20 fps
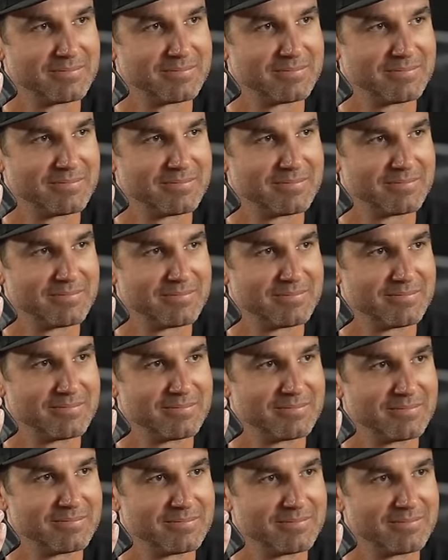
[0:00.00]
Yeah, I was
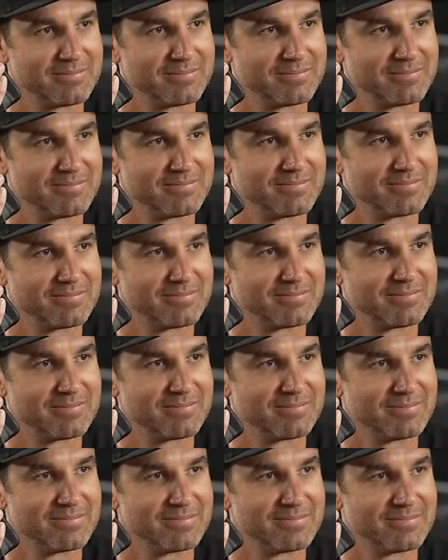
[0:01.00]
literally just watching
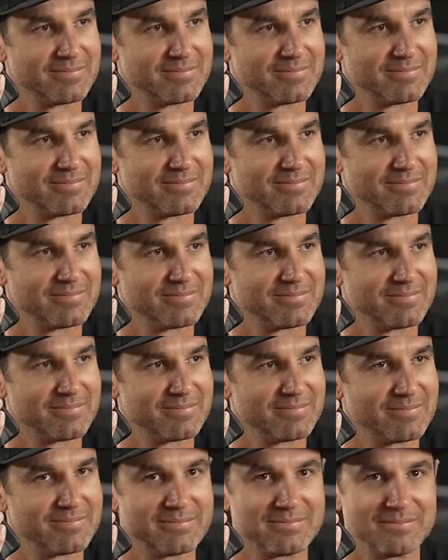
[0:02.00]
you dial
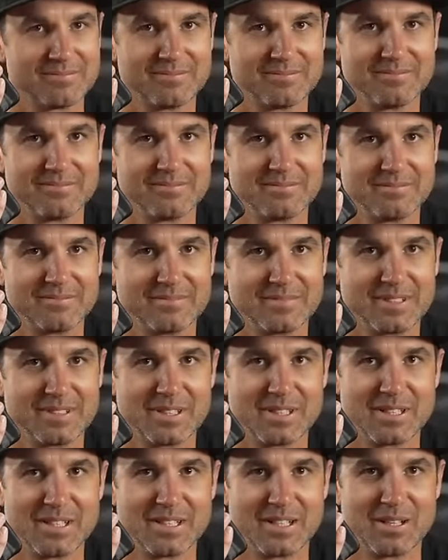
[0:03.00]
the number.
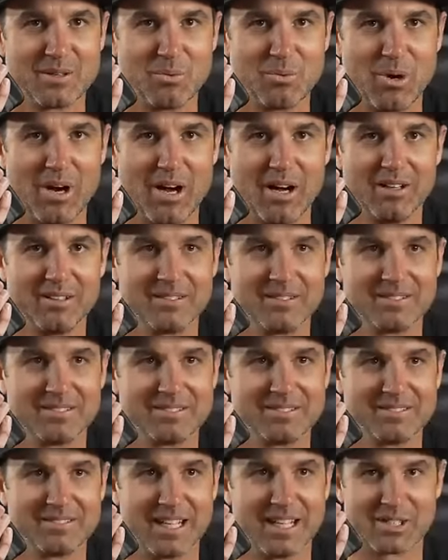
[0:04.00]
Well,
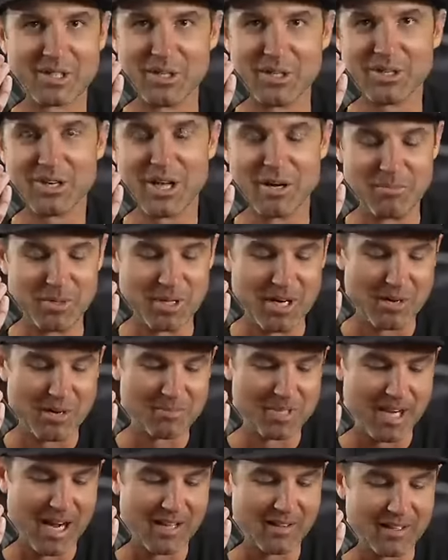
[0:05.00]
that's your number I'm
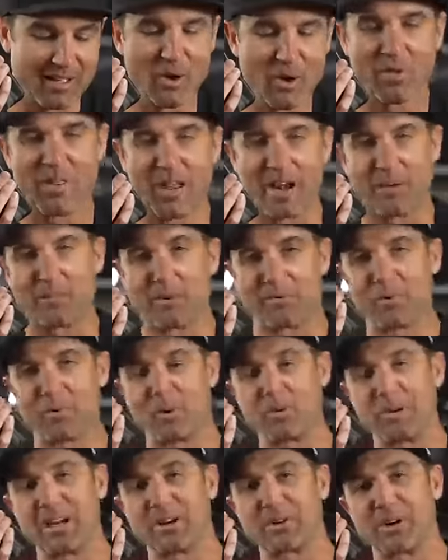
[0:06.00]
dialing. Hold on. Before
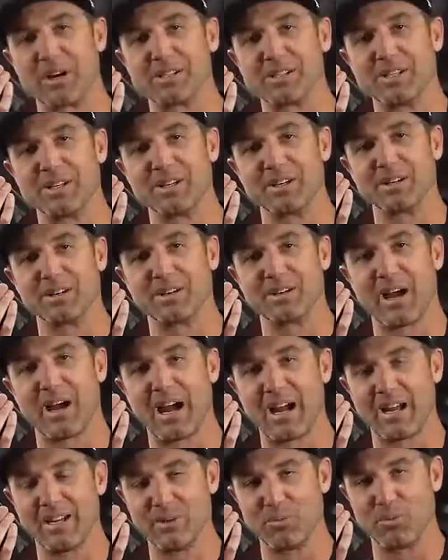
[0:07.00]
we get crazy here,
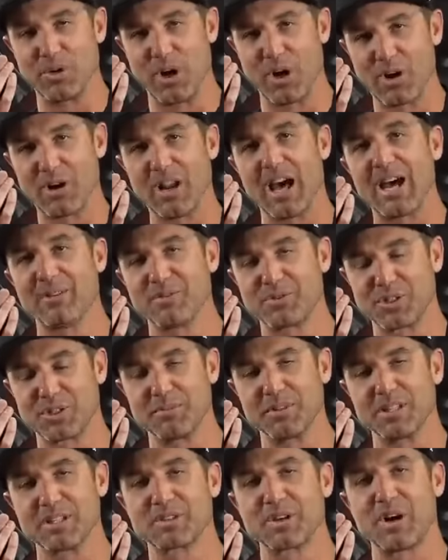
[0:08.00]
we are live
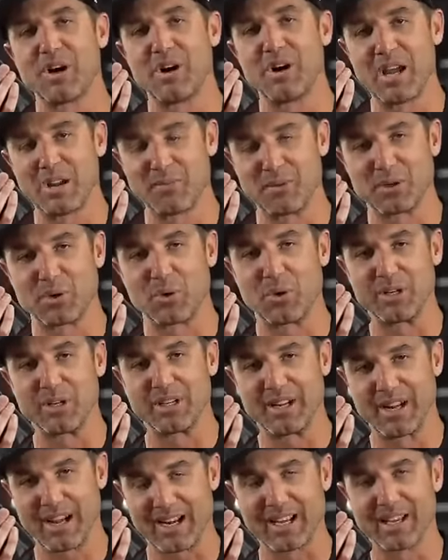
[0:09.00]
streaming this call and recording
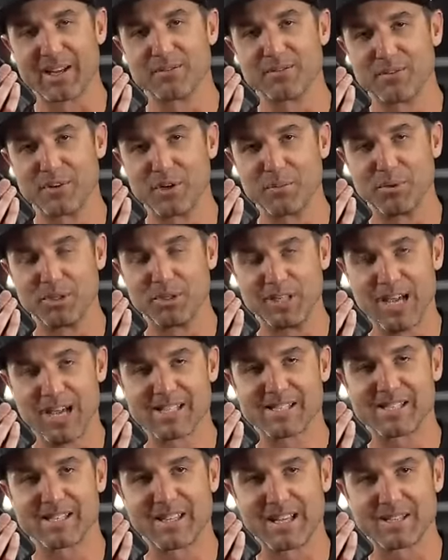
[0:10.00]
it. I got to get a verbal
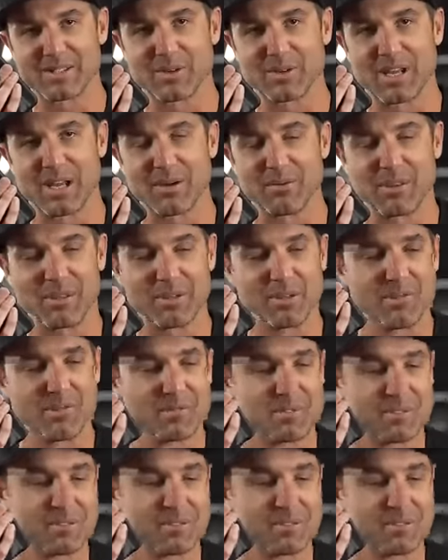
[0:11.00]
yes that that's okay with you.